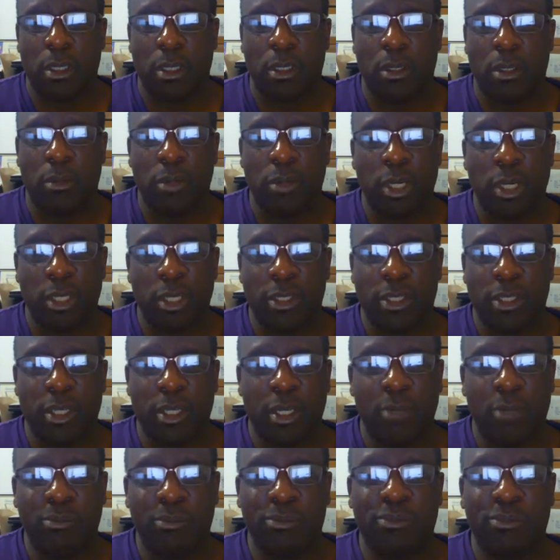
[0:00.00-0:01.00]
But
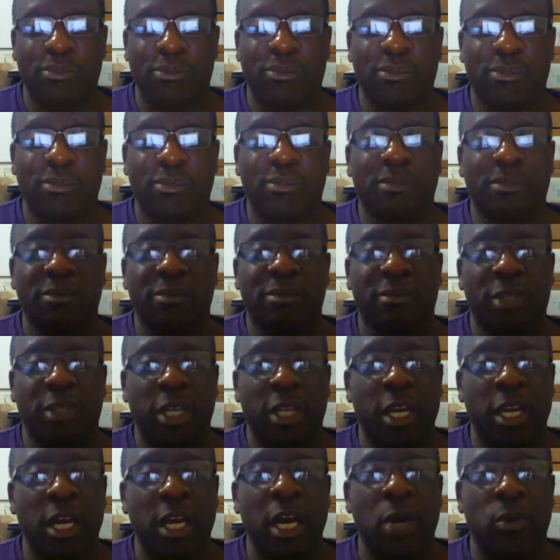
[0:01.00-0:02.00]

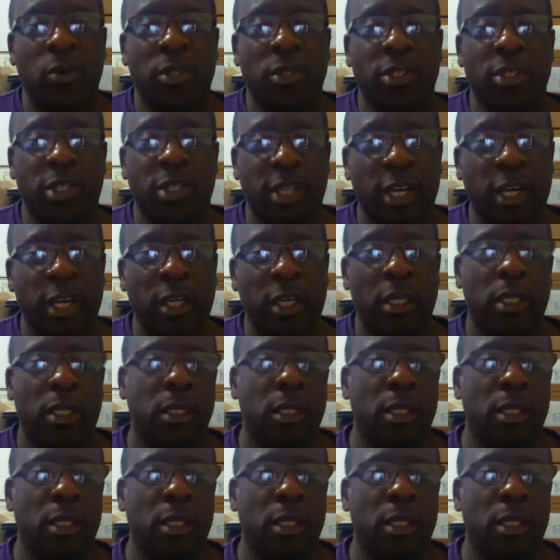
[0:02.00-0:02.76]
yeah, I would say